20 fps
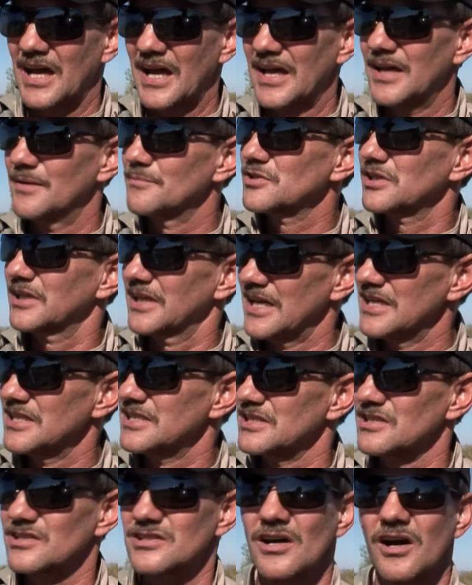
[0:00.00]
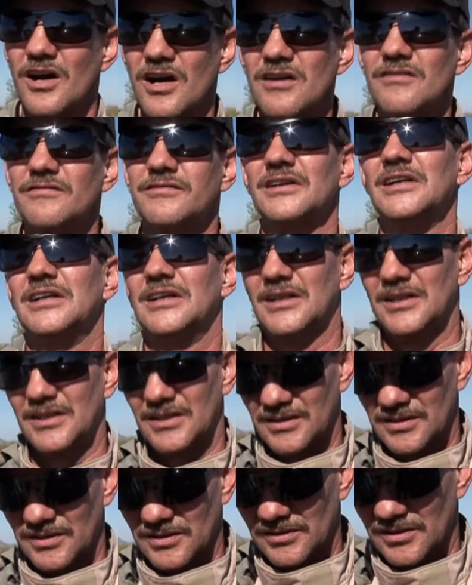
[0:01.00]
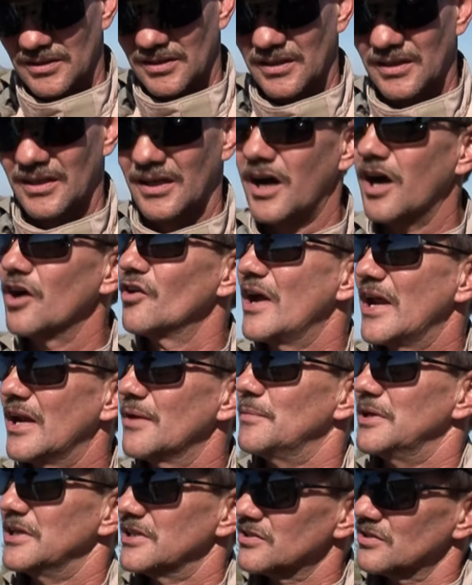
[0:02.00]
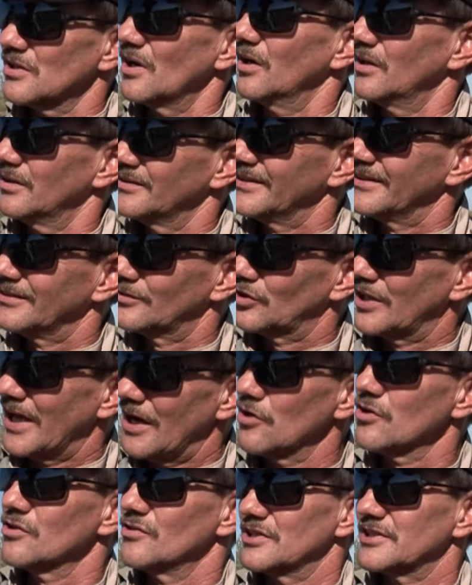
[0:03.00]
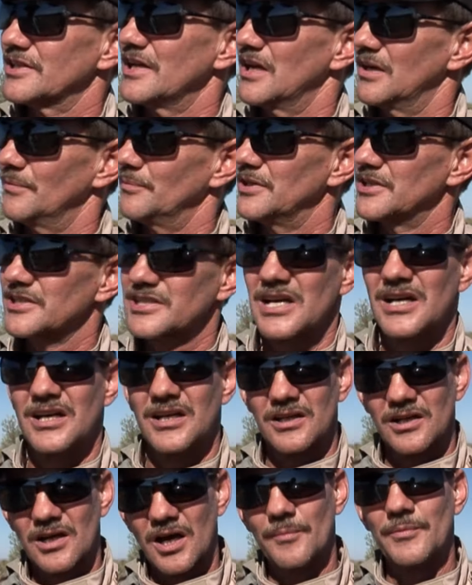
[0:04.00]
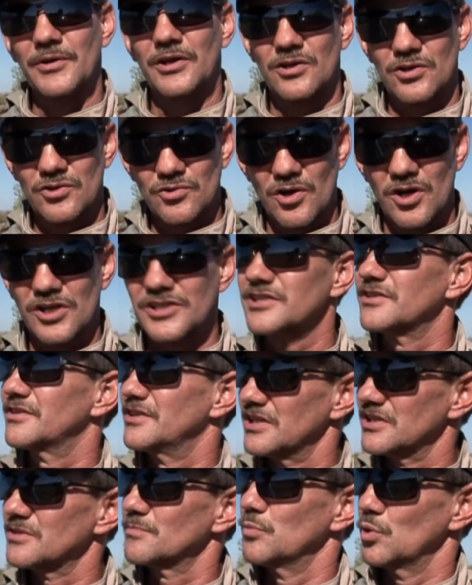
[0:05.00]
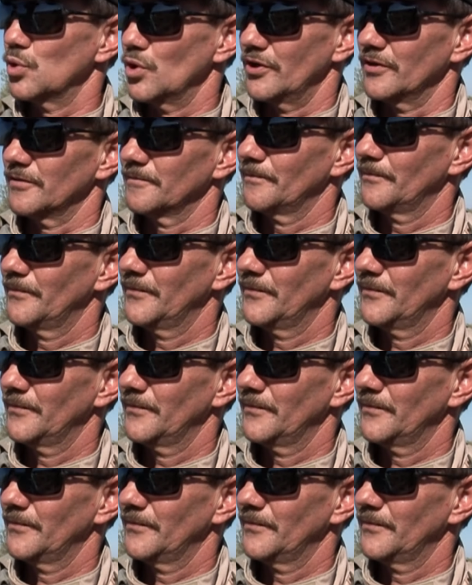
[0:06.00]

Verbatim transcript: times, cases of our enemies, terrorist enemies, coming across this border.